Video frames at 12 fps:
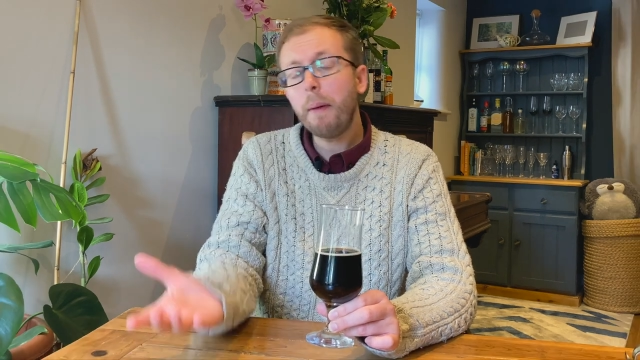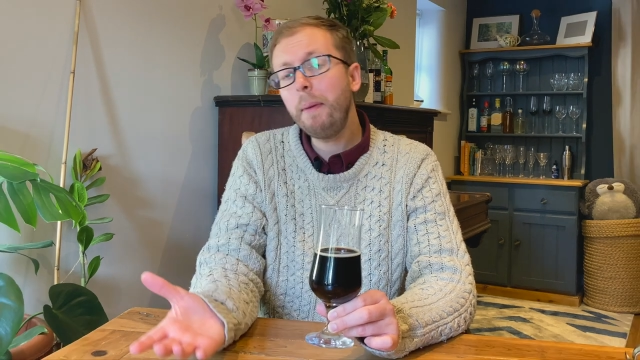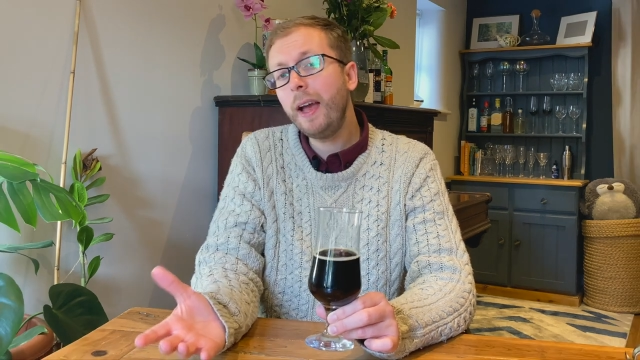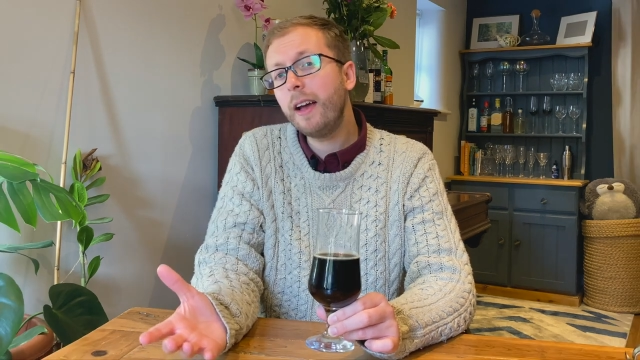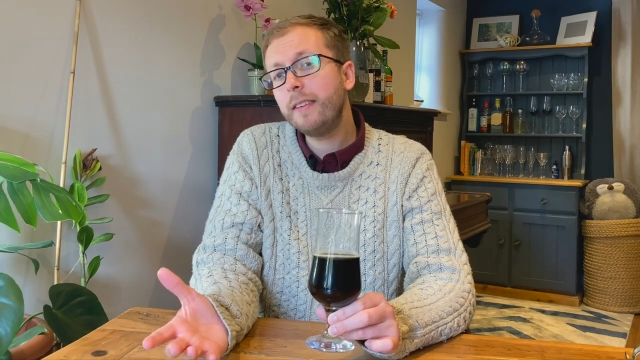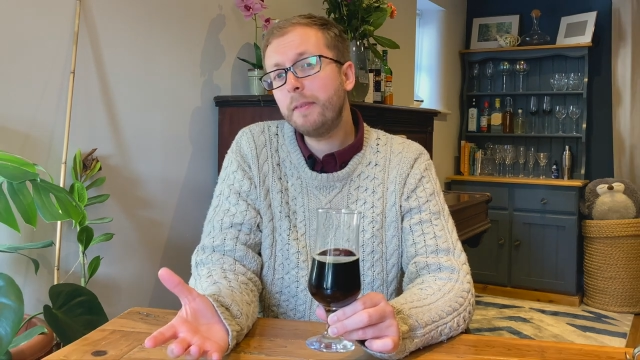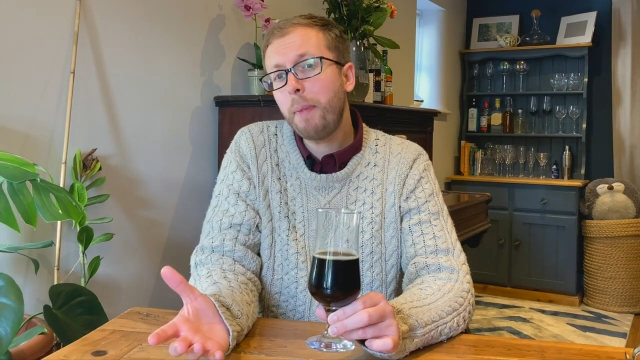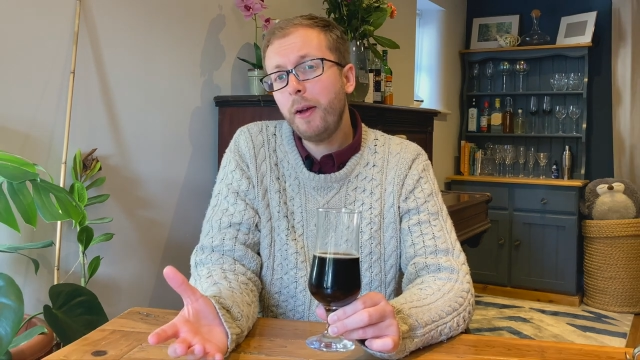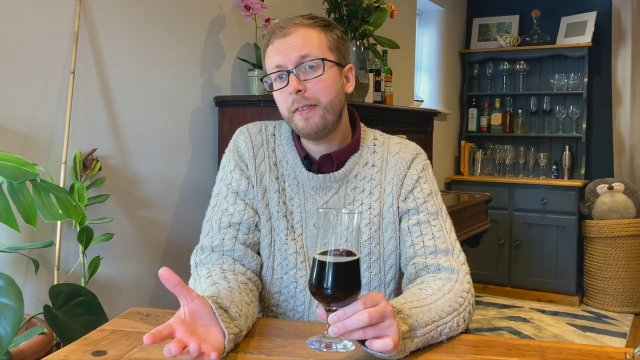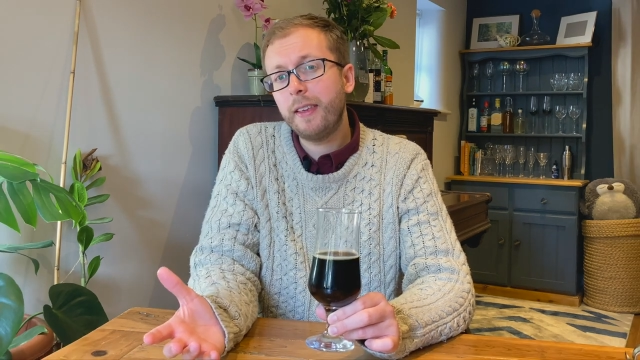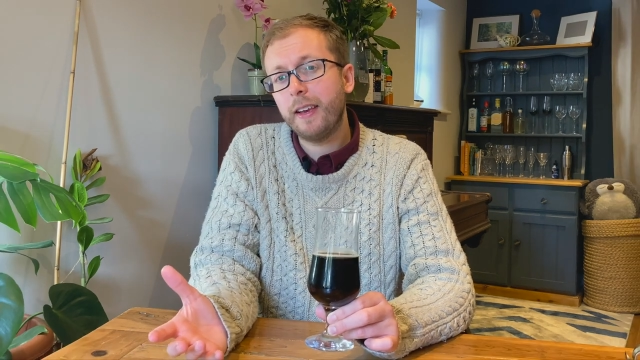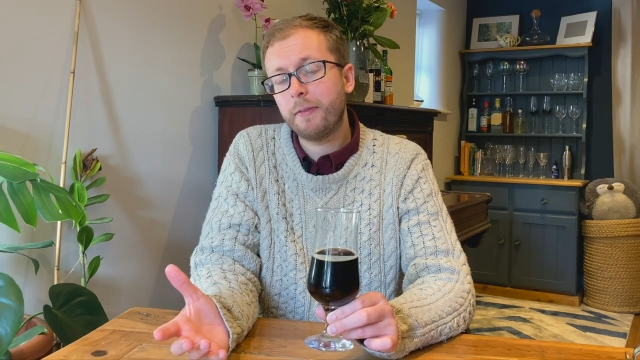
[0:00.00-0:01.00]
I mean, I
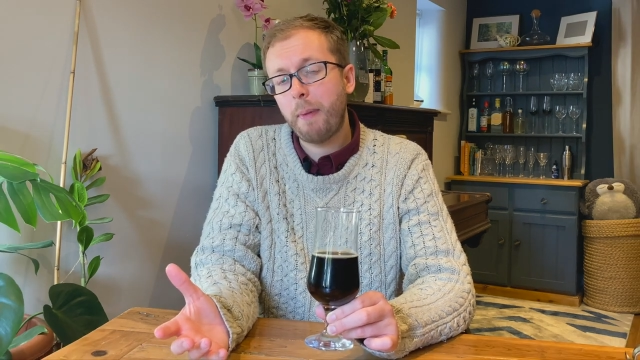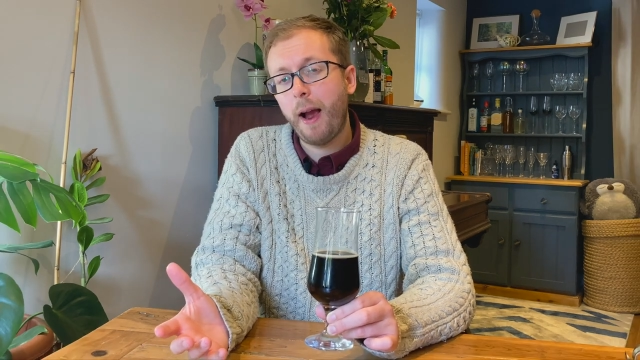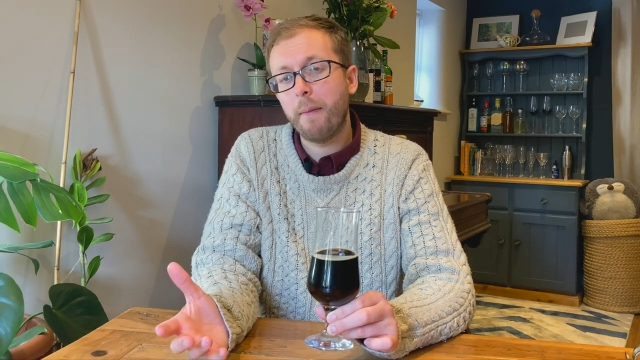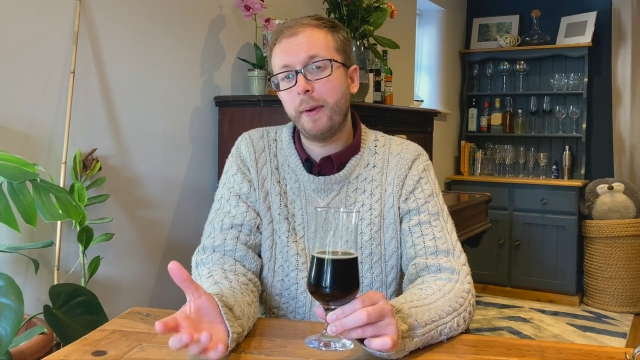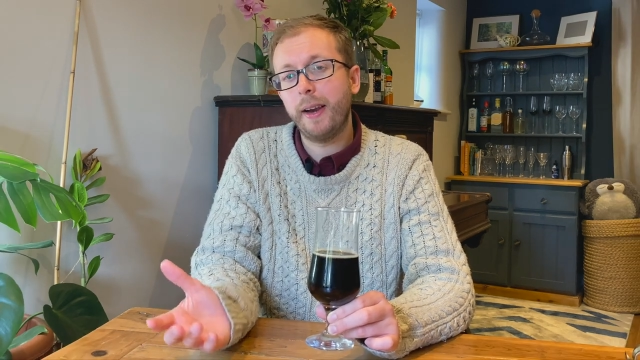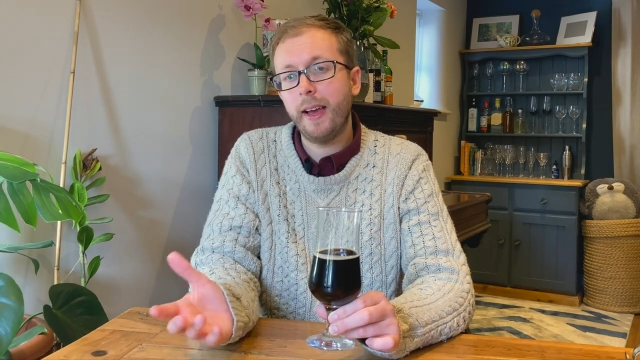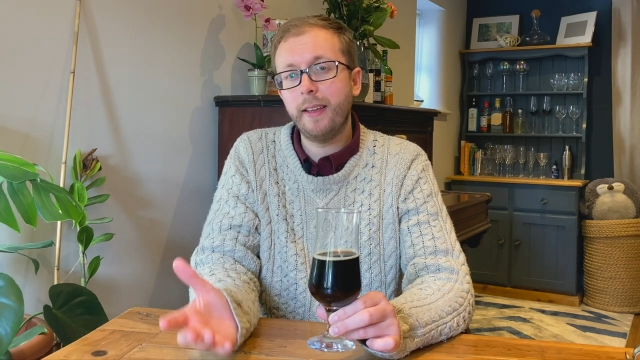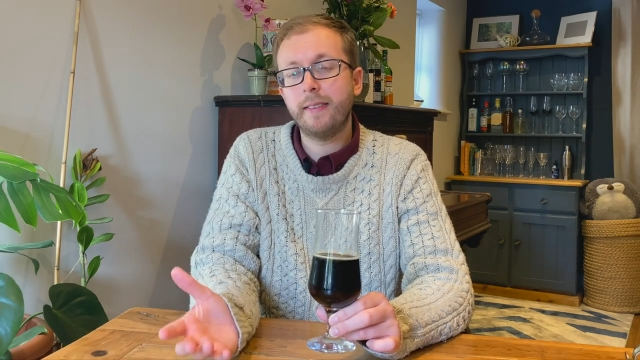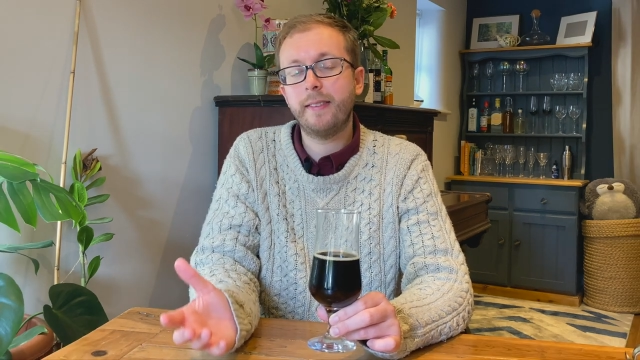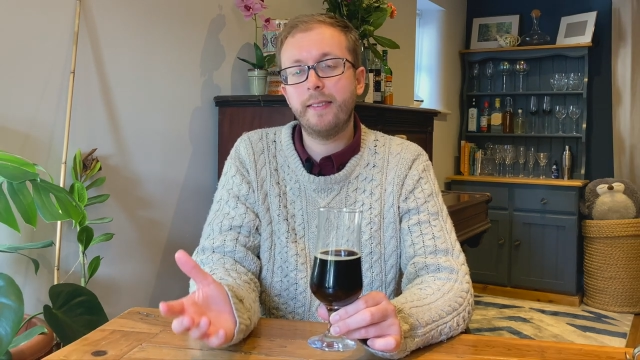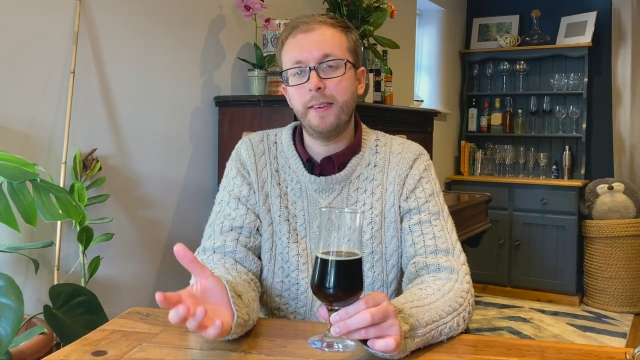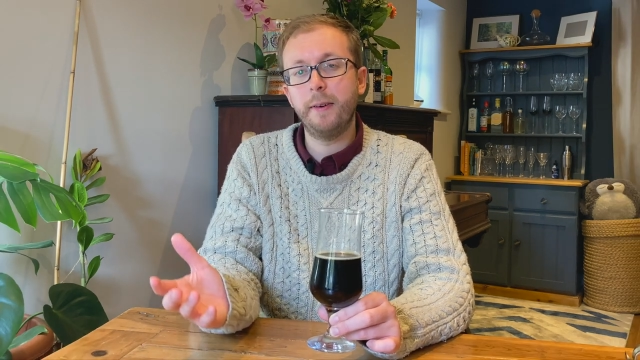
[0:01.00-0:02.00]
suppose the experiment
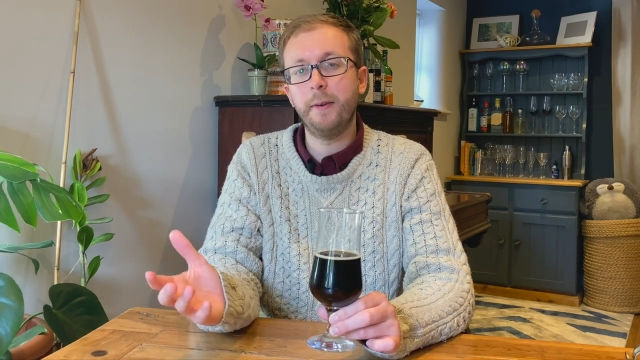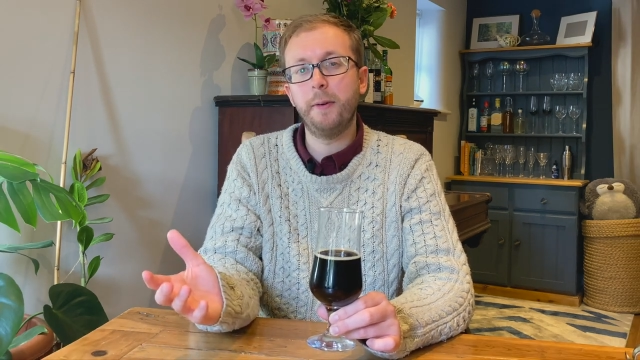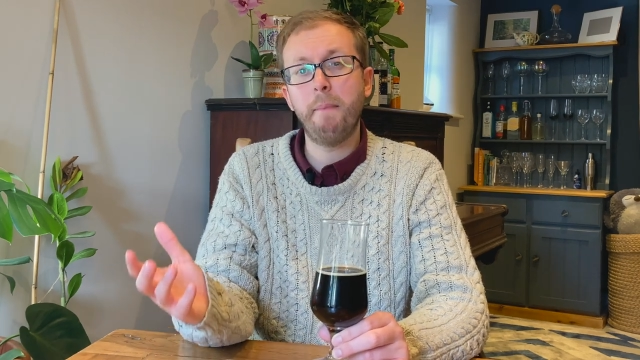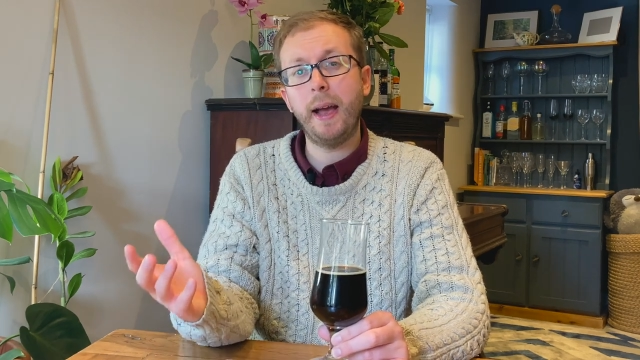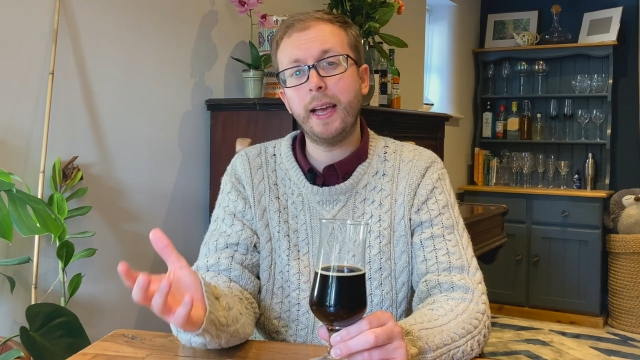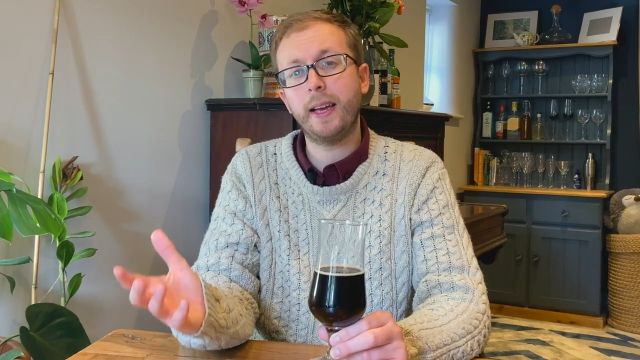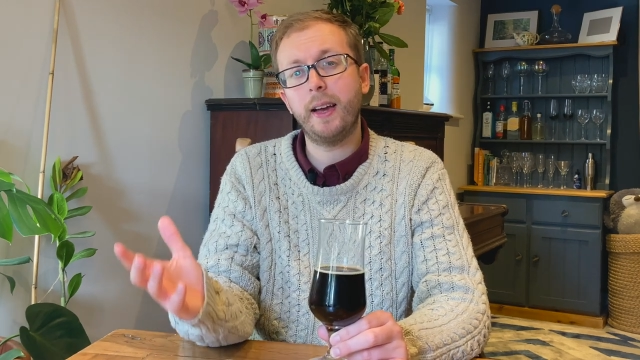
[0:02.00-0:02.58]
is to make